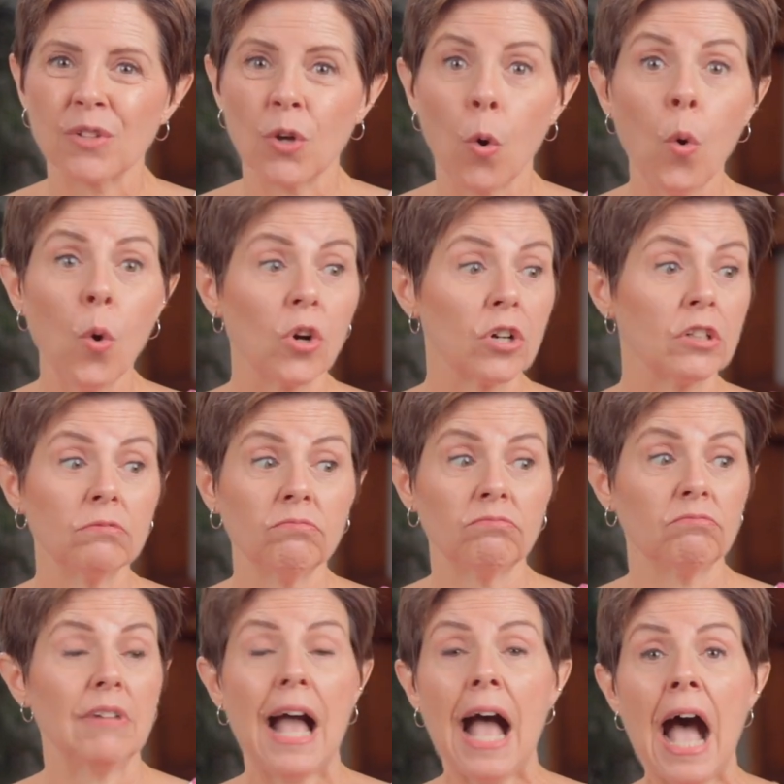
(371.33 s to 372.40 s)
or
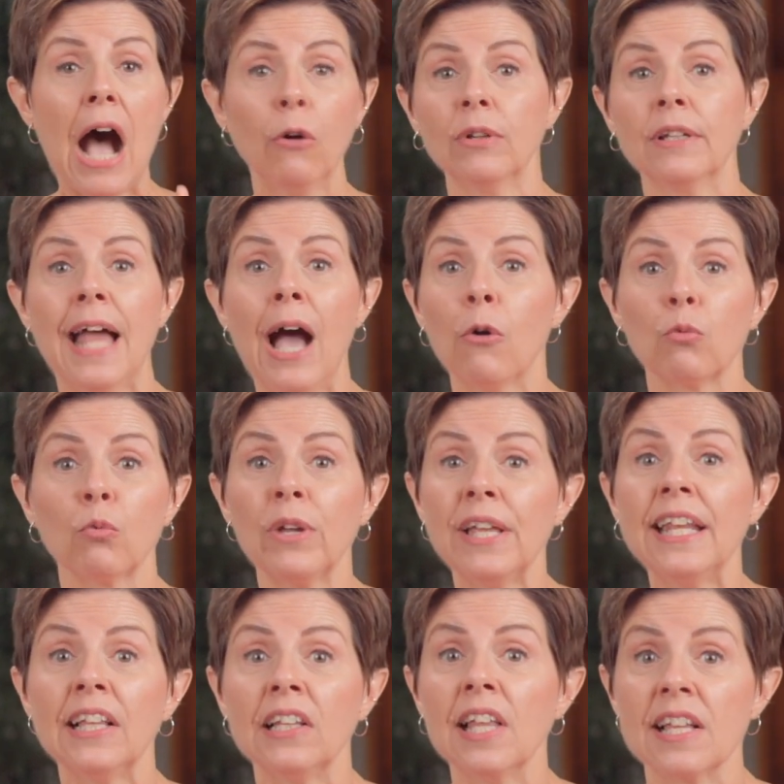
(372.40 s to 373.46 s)
out-and-out
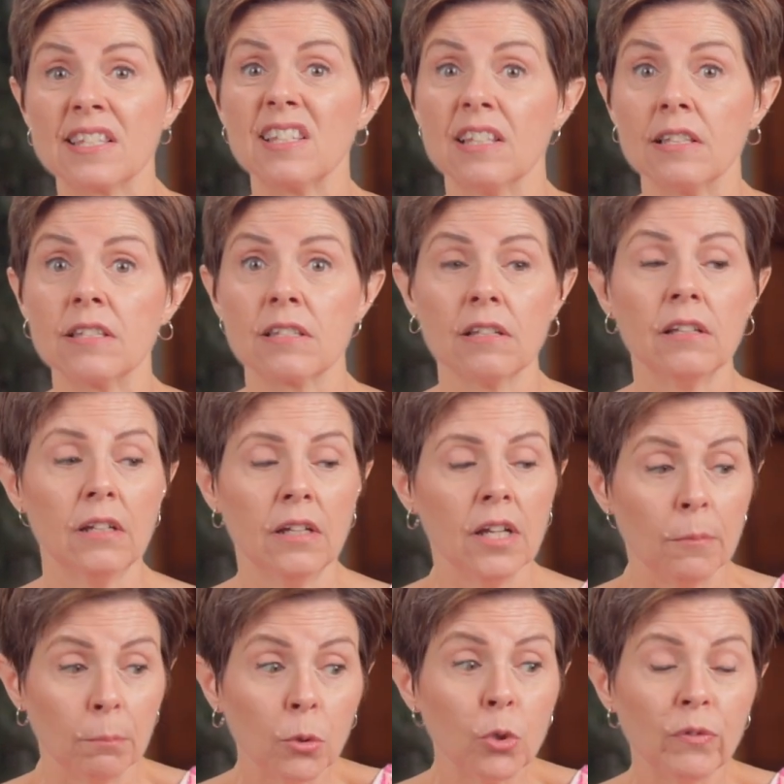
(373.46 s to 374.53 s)
reading lessons,
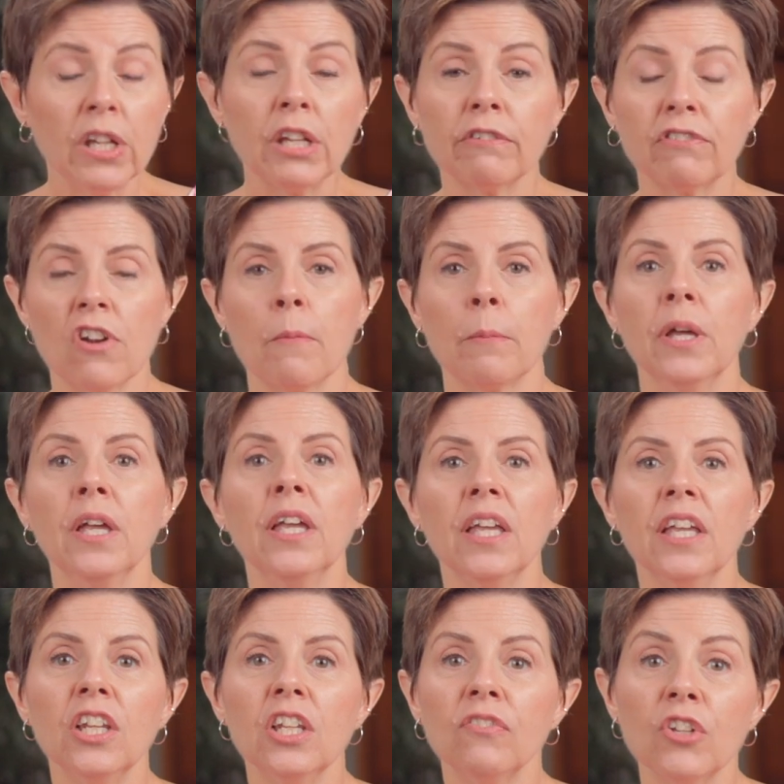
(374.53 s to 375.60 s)
moving from
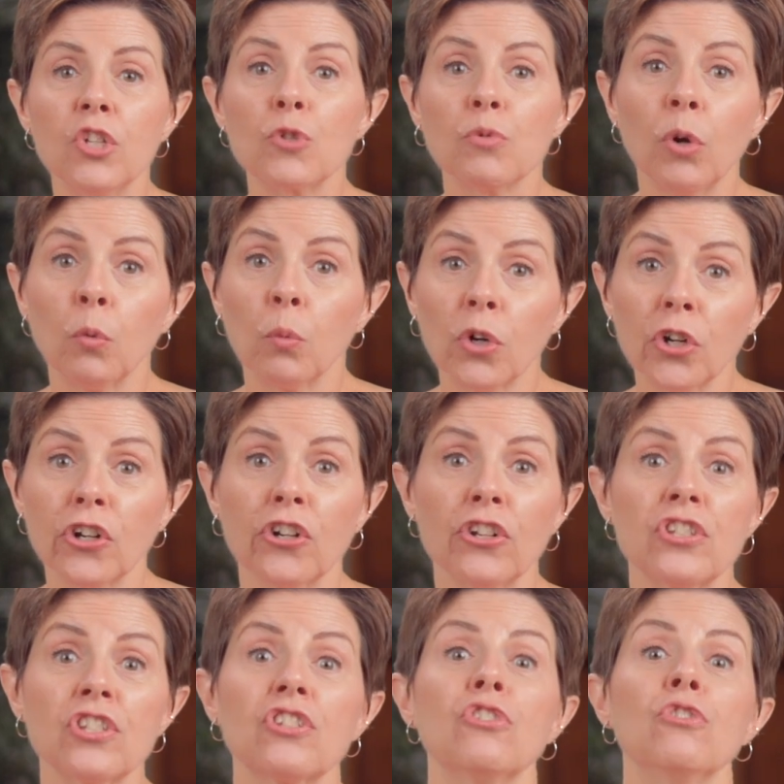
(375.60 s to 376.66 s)
individual
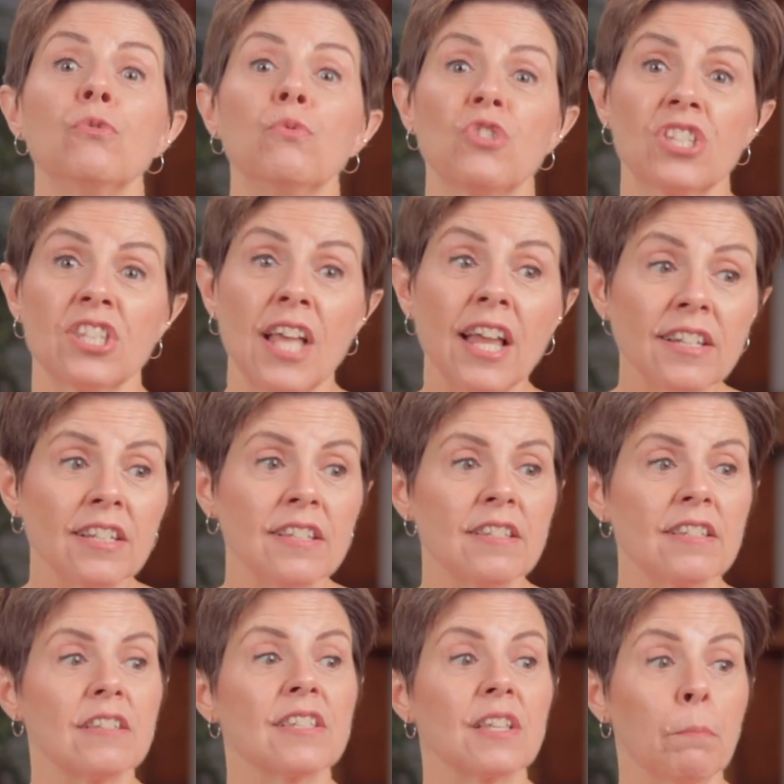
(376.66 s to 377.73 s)
words to
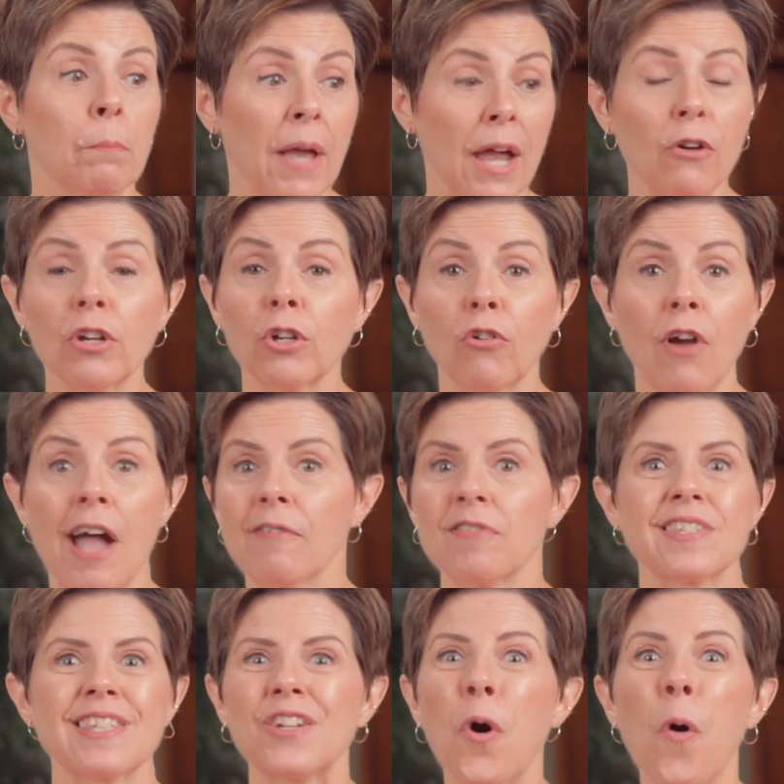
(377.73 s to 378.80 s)
sentences and
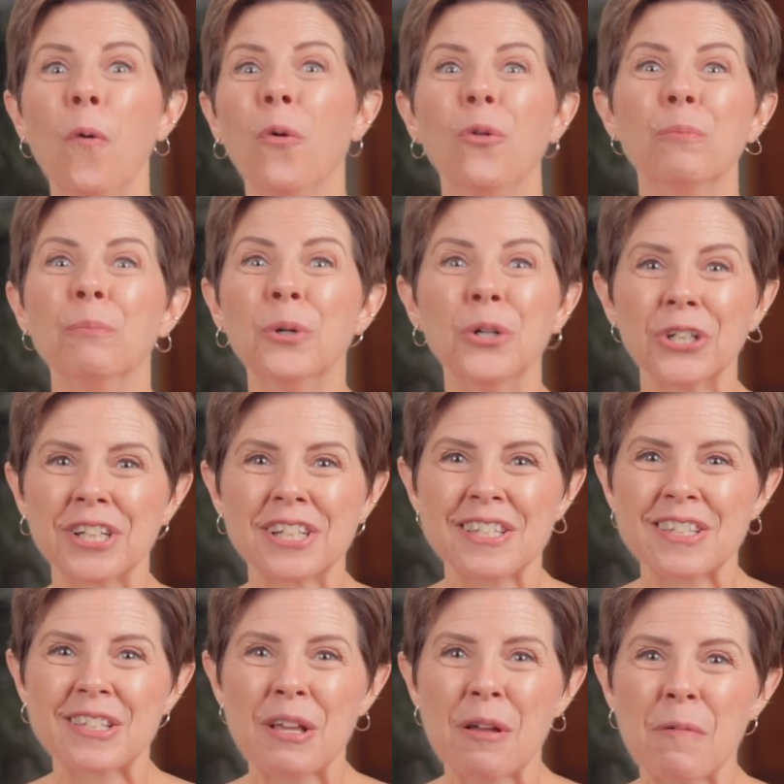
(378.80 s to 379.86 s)
paragraphs and whole
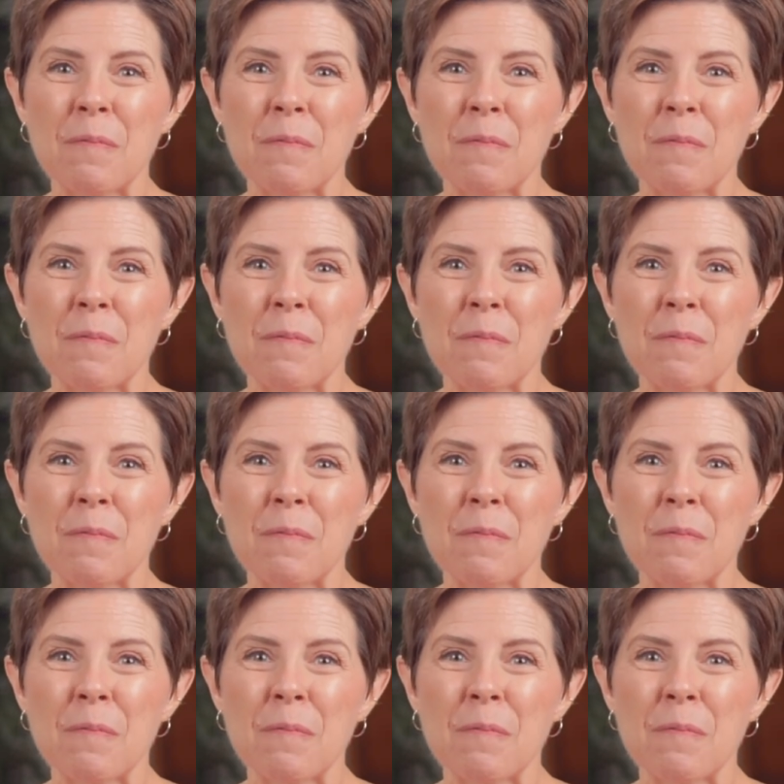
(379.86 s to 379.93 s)
books.